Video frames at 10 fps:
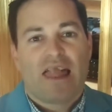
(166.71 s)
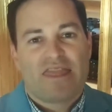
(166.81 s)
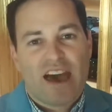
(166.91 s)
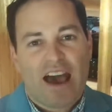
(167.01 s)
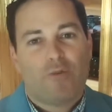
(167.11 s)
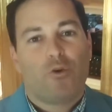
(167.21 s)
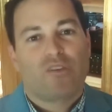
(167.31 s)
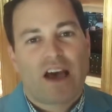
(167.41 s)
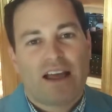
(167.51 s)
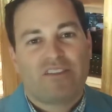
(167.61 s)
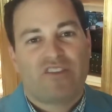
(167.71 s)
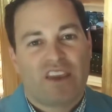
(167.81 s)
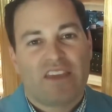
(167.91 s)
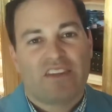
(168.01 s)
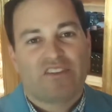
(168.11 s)
that will not
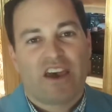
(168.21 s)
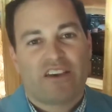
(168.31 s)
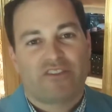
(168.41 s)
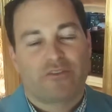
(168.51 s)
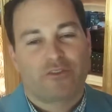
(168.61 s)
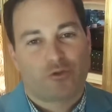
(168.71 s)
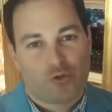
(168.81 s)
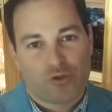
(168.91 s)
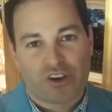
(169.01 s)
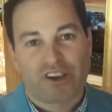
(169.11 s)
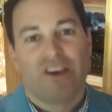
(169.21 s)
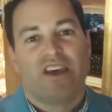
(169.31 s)
stand the test of scrutiny.